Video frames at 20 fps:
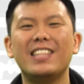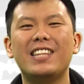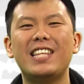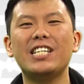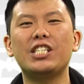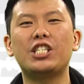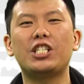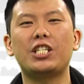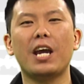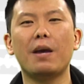
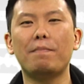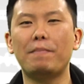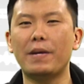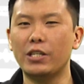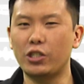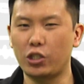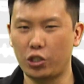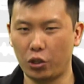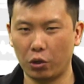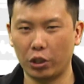This champ
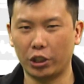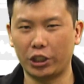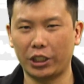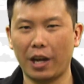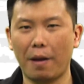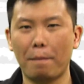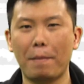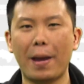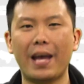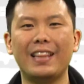is your
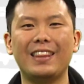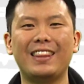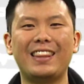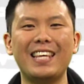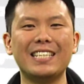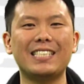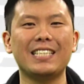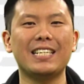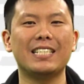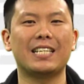champ, and
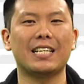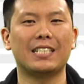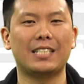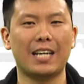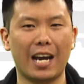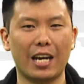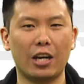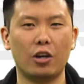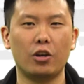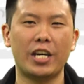this is the
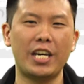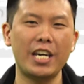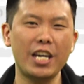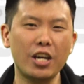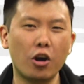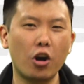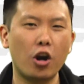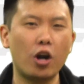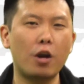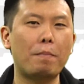title
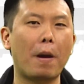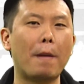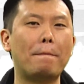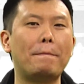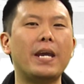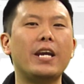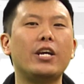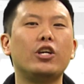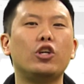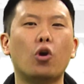he earned by
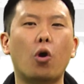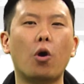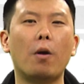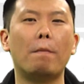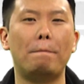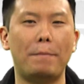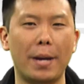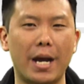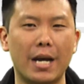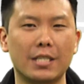being
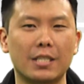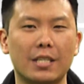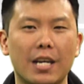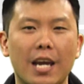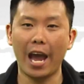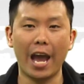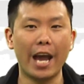your best.